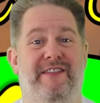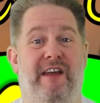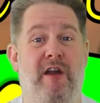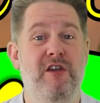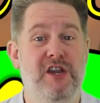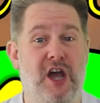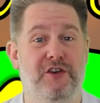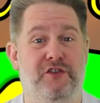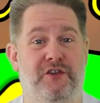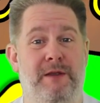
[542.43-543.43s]
to their own
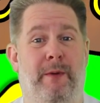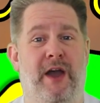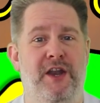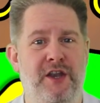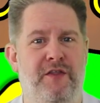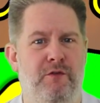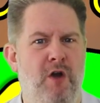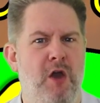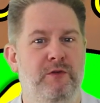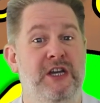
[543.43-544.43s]
country by another
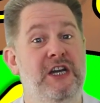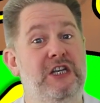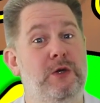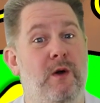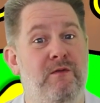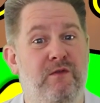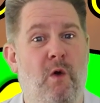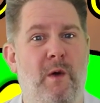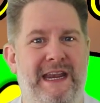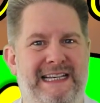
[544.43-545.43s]
road to
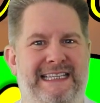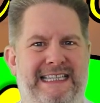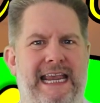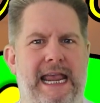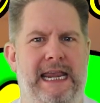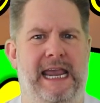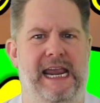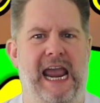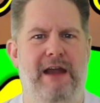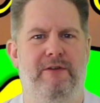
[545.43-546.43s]
avoid seeing
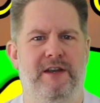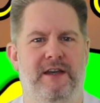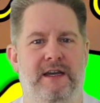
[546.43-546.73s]
King Herod,